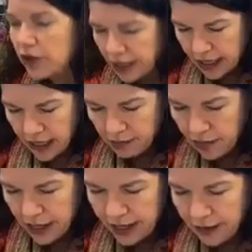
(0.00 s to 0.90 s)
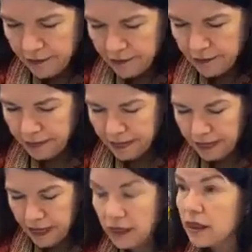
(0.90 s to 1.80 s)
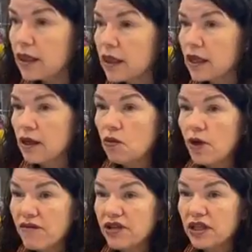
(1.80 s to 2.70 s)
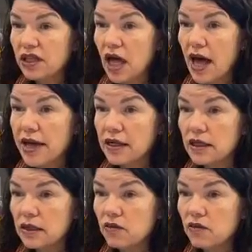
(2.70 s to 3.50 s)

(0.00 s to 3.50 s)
I'm looking it up right now. We have a lot.